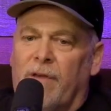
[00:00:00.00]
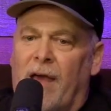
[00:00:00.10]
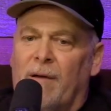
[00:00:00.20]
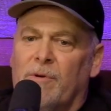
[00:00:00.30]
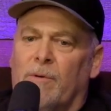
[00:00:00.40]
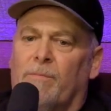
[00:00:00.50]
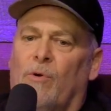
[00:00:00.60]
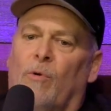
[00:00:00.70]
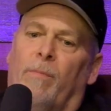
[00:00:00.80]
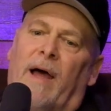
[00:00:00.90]
Abner
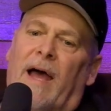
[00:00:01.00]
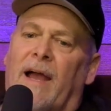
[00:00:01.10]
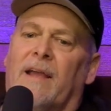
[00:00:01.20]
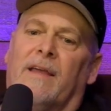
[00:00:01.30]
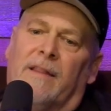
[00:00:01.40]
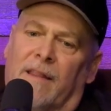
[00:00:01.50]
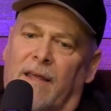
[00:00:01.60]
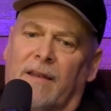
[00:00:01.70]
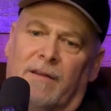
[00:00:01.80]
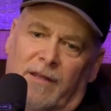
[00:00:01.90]
pull back and
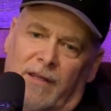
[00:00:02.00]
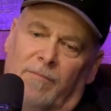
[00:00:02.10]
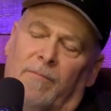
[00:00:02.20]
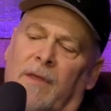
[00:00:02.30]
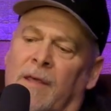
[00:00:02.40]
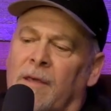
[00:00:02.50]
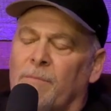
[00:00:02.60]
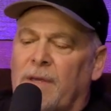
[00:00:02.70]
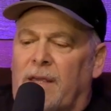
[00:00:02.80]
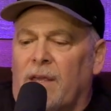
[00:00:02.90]
let him
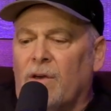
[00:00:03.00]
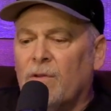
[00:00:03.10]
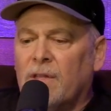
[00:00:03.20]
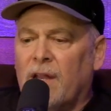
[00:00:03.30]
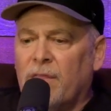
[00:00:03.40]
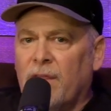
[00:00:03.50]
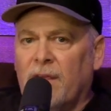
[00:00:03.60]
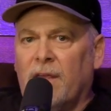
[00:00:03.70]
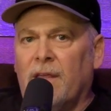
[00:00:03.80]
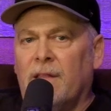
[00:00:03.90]
be killed. And I
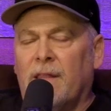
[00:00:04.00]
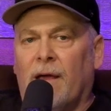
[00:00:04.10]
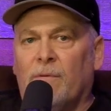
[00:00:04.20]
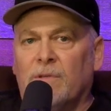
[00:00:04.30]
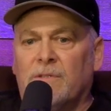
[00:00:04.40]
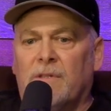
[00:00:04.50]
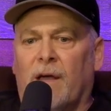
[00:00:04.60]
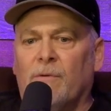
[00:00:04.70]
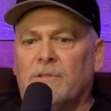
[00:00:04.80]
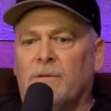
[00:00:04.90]
think that was
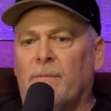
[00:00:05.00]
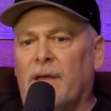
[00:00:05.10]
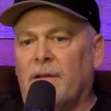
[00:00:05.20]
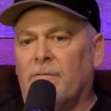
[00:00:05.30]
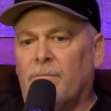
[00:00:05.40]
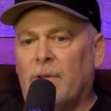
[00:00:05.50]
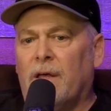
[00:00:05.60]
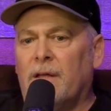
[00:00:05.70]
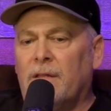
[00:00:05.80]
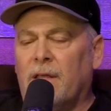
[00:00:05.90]
the man of
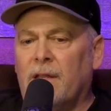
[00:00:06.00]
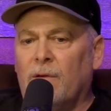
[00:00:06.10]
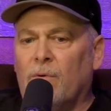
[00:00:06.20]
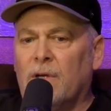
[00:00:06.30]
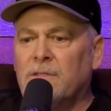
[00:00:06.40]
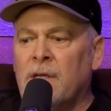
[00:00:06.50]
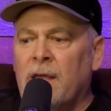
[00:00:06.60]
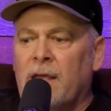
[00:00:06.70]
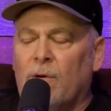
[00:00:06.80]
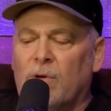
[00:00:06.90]
blood that he was.
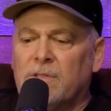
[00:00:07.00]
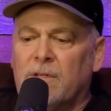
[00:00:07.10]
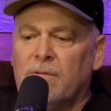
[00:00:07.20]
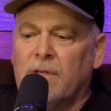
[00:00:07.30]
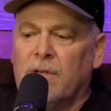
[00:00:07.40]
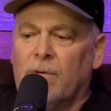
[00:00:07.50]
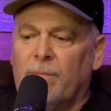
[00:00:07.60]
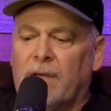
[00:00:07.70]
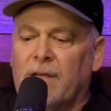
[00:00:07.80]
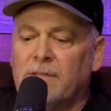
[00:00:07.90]
It wasn't,
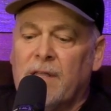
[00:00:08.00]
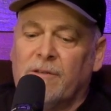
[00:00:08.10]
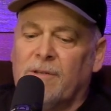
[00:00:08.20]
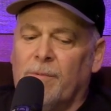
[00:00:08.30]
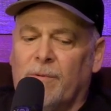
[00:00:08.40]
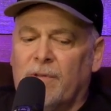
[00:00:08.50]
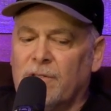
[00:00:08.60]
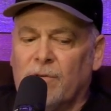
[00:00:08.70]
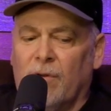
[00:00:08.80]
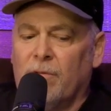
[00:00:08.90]
because now some people
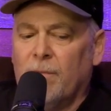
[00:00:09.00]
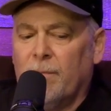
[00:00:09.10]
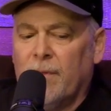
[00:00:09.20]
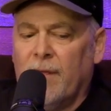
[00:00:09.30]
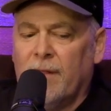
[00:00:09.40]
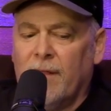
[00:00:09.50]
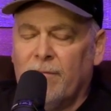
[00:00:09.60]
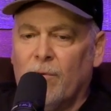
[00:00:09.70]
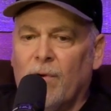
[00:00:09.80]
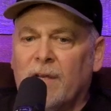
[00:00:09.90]
disagree with me, but hey, they
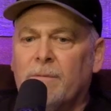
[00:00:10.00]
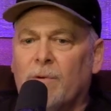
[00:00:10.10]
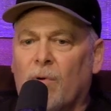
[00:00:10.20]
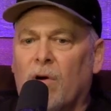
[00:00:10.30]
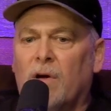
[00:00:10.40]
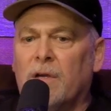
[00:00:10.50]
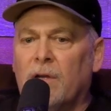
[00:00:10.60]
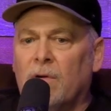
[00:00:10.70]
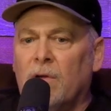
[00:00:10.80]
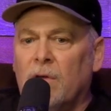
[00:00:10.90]
have the right to be wrong. Yeah.